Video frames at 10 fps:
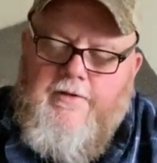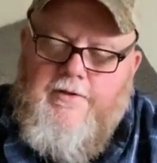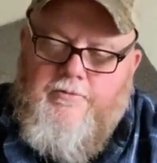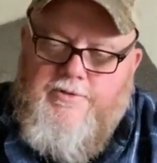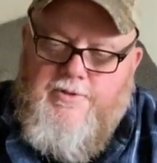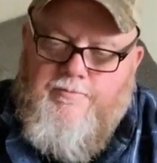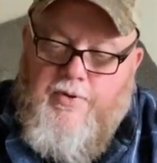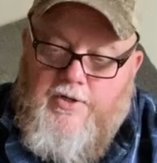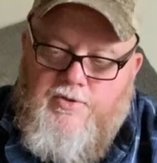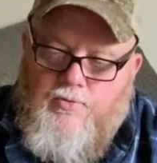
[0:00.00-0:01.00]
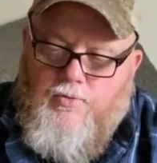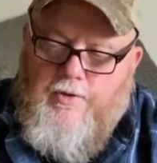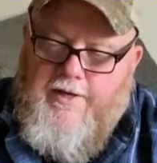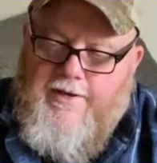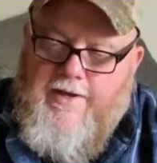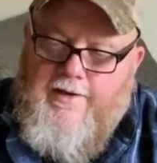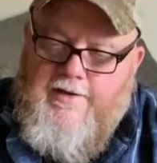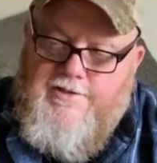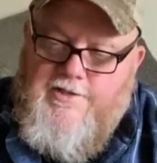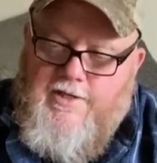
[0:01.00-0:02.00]
it was a buck tool I got
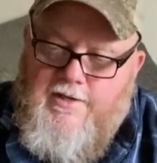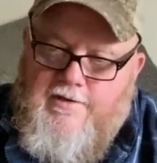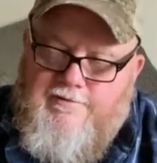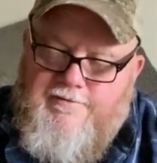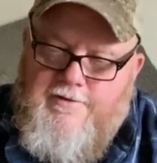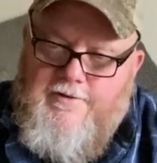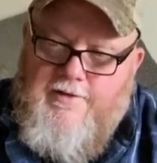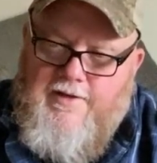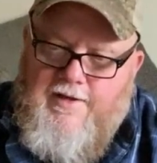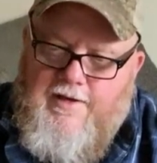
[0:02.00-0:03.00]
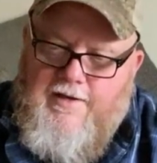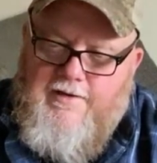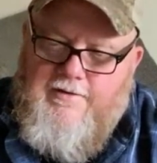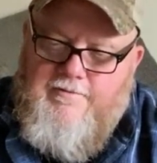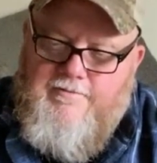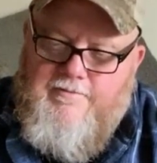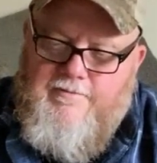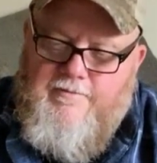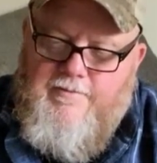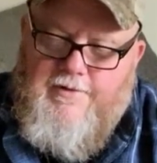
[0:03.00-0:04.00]
as a gift, and
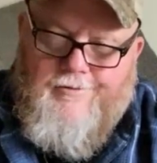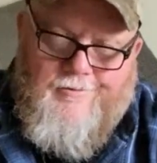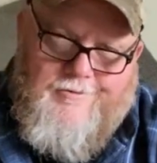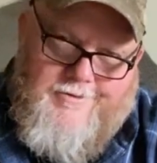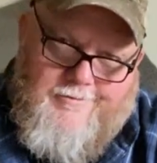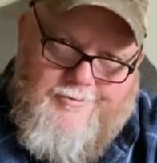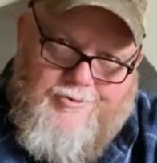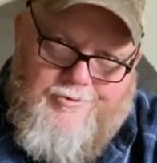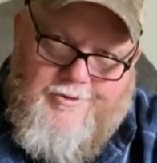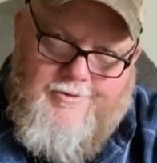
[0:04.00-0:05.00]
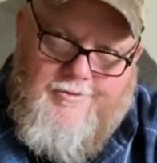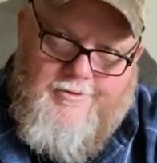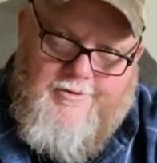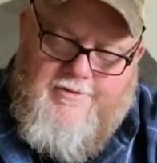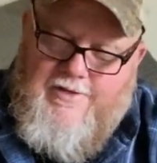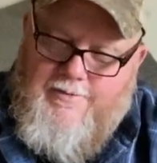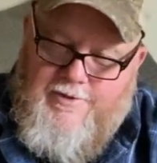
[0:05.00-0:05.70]
of course I was drinking at the time.